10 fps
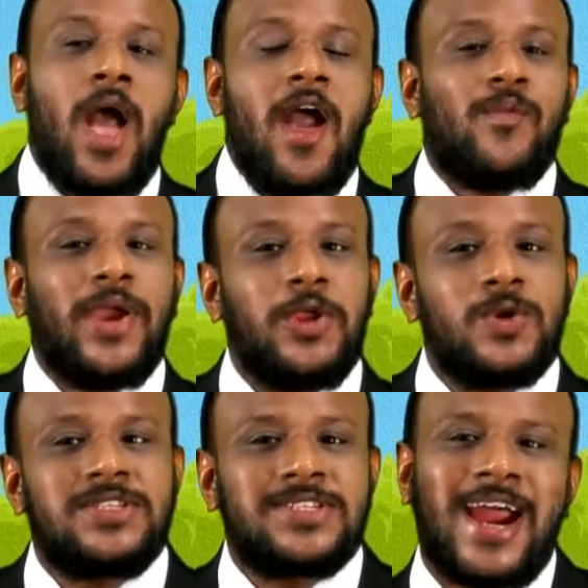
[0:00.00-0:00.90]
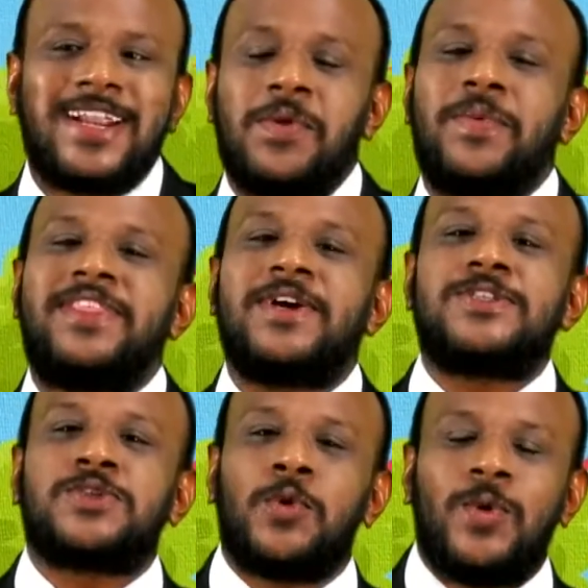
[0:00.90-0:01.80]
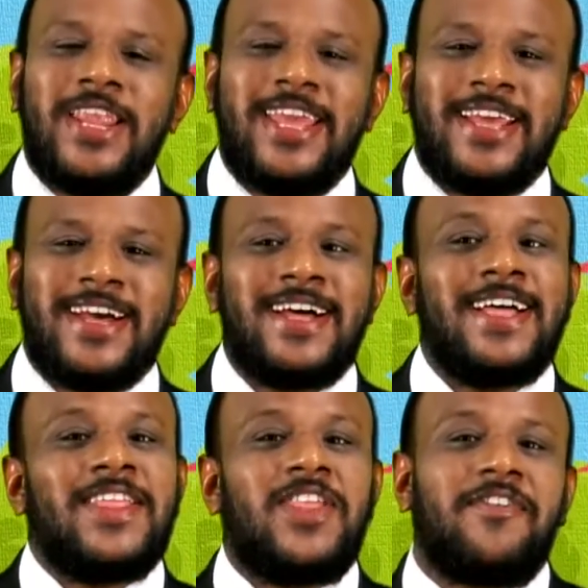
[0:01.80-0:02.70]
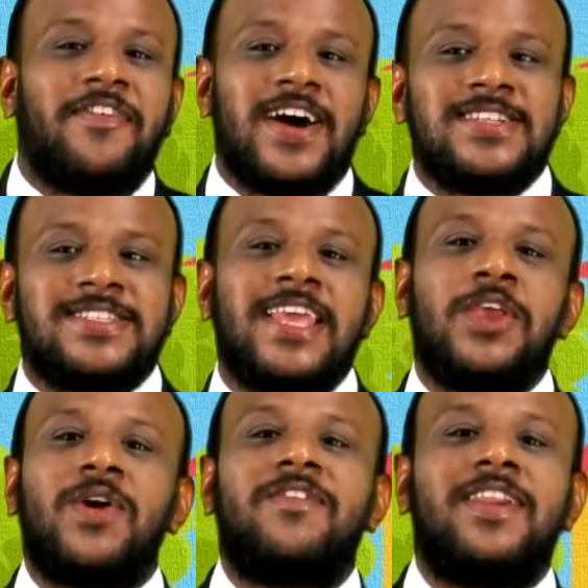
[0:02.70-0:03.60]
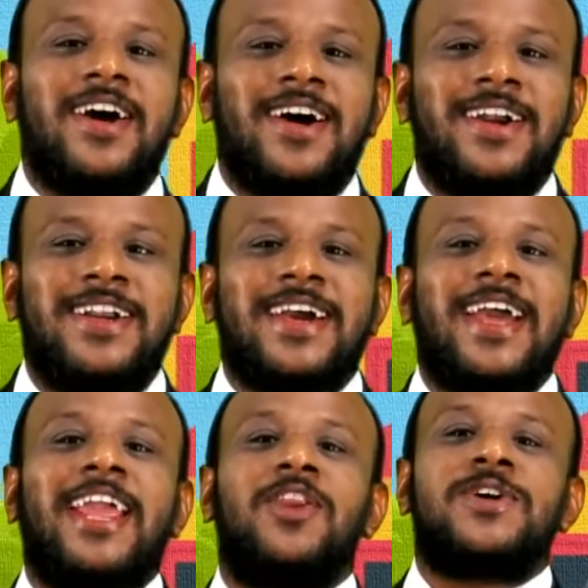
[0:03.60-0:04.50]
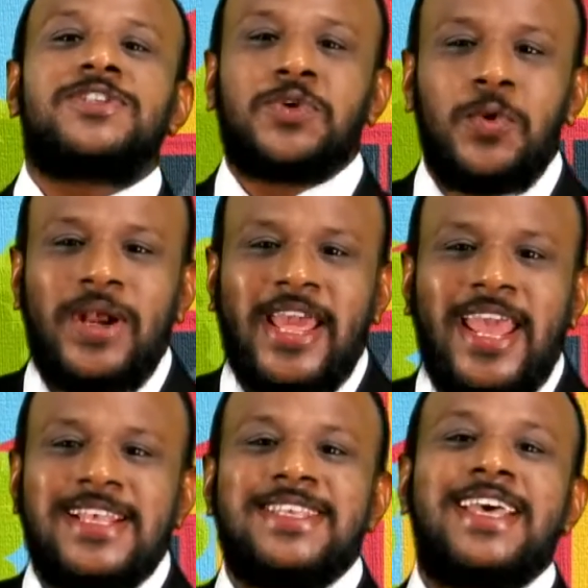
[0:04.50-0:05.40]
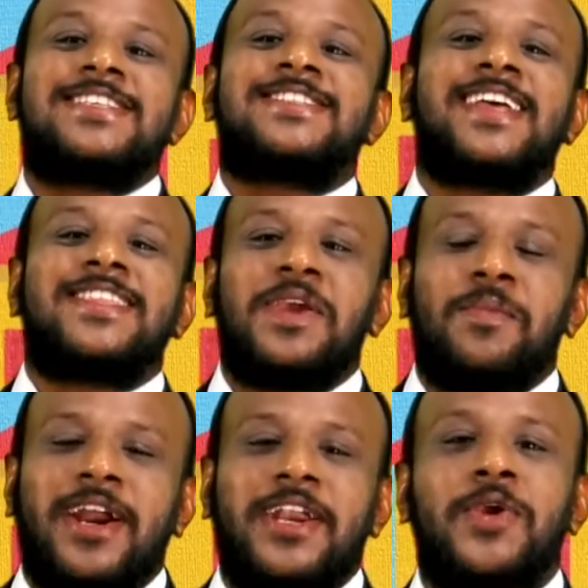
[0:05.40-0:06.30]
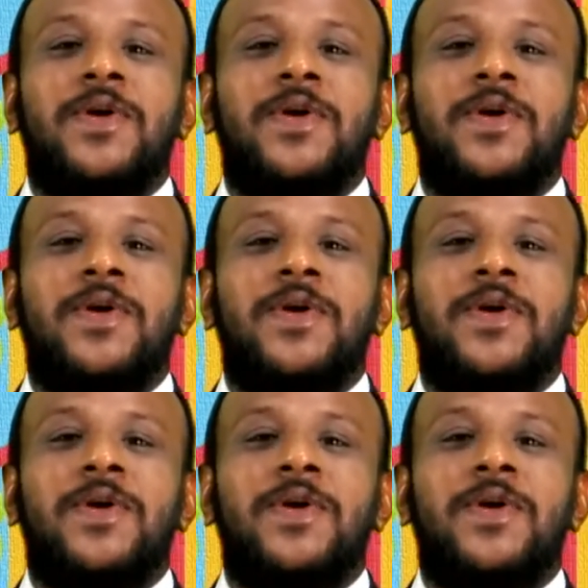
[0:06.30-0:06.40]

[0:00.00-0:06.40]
when you started with your schooling, the first thing you've learned in your school days is nothing but you have